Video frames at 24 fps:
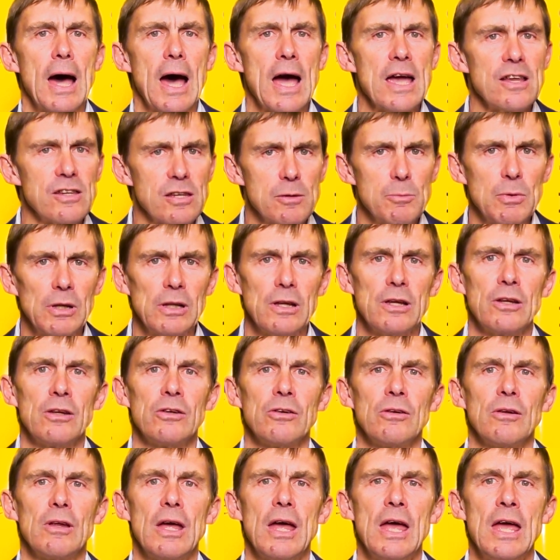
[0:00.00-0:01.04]
$80
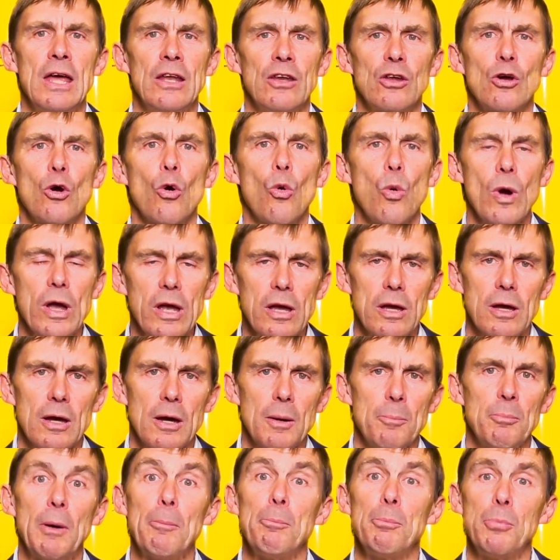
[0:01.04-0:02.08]
million in quick
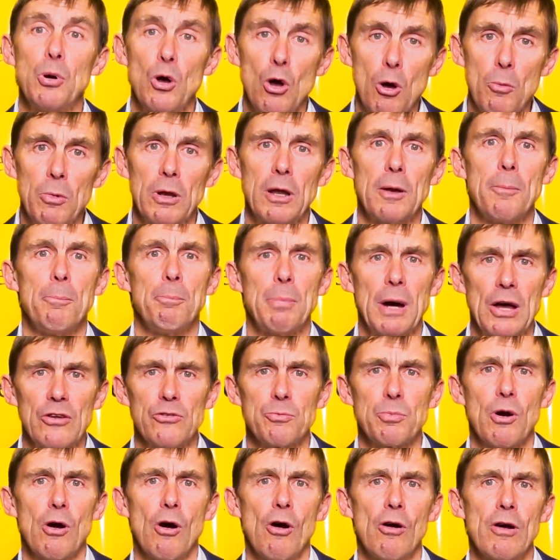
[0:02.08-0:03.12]
but permanent bus
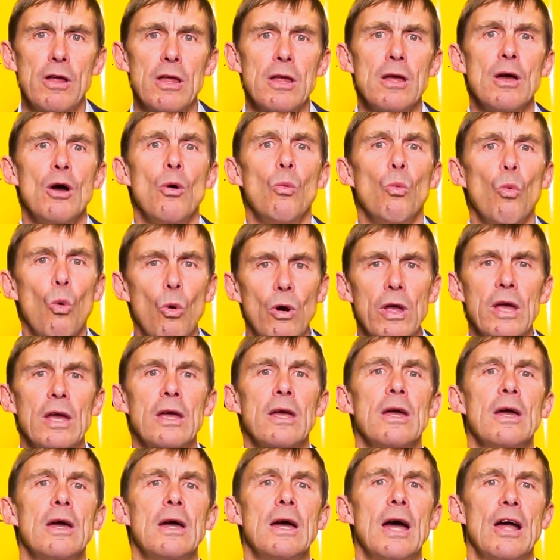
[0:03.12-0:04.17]
priority
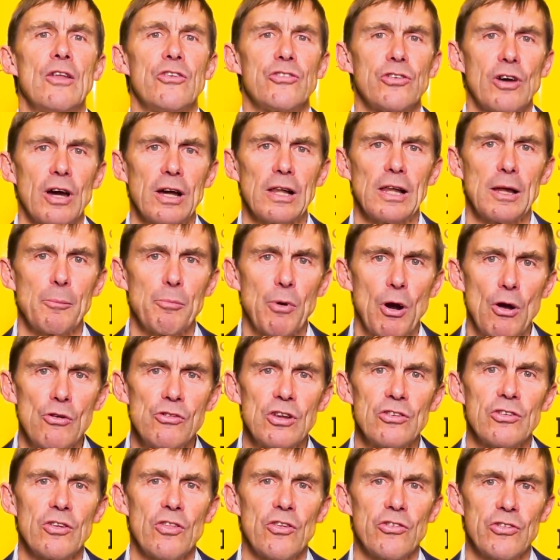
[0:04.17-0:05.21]
walking and cycling
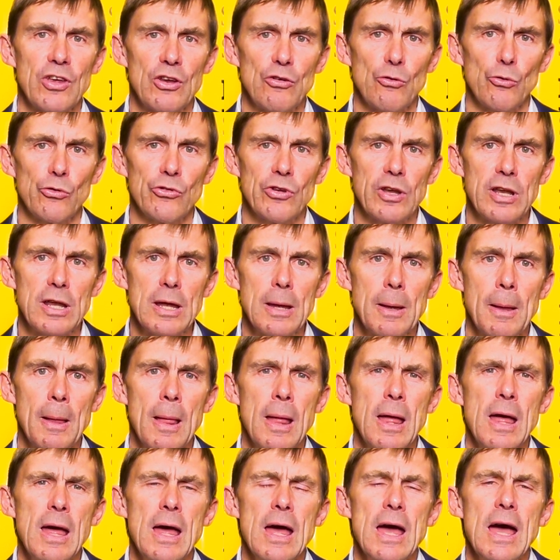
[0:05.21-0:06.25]
projects in the central city,
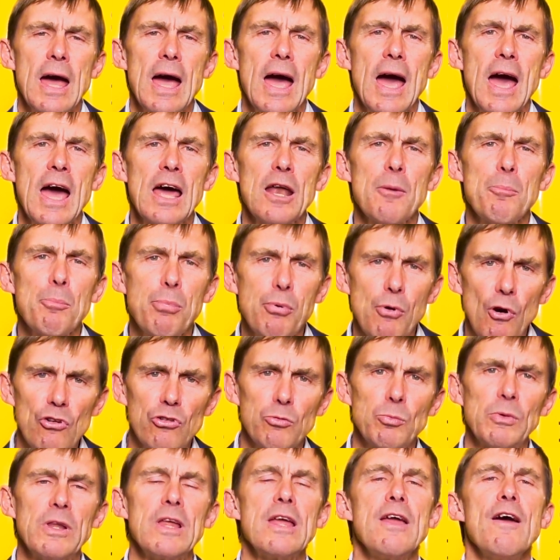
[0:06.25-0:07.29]
and
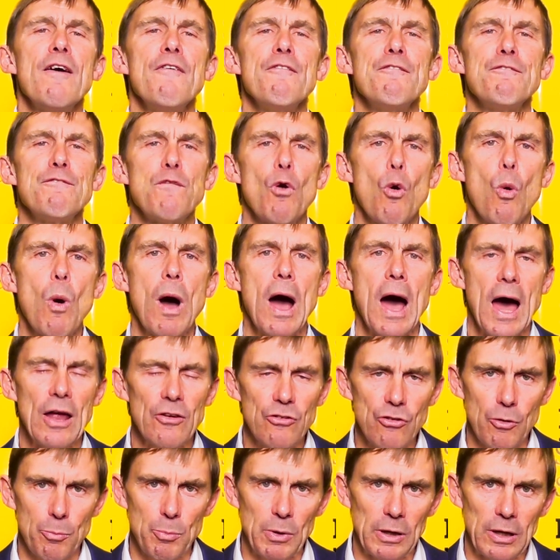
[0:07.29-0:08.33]
approximately
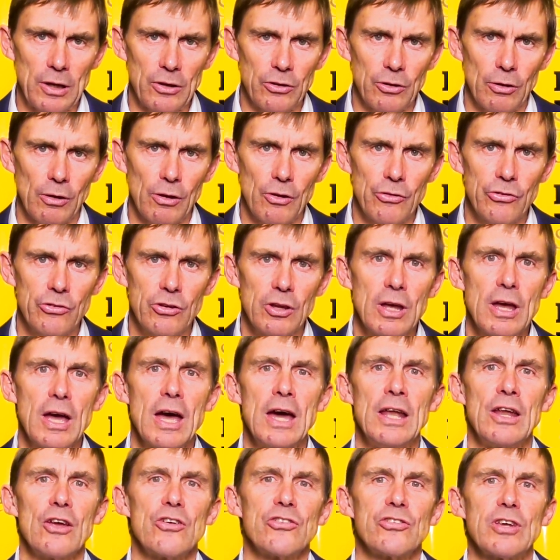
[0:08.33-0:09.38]
$400 million
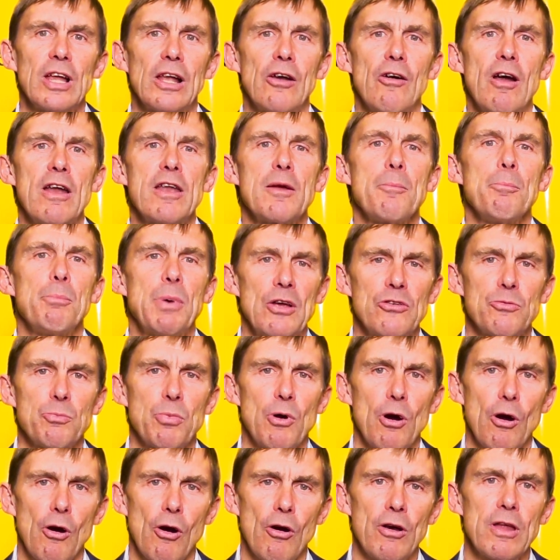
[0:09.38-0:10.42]
in accelerating bus
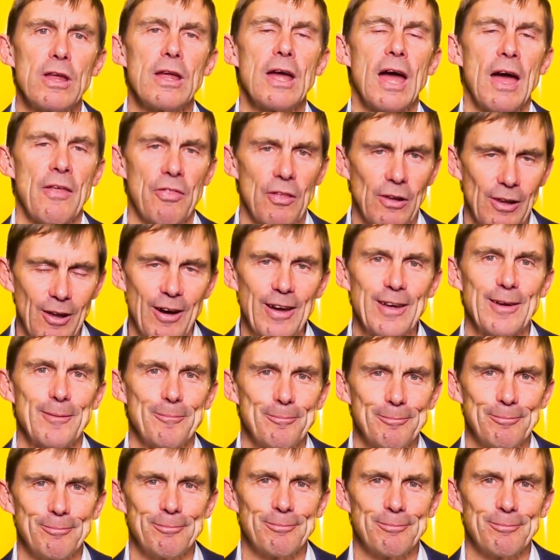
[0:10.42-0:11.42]
priority and the like.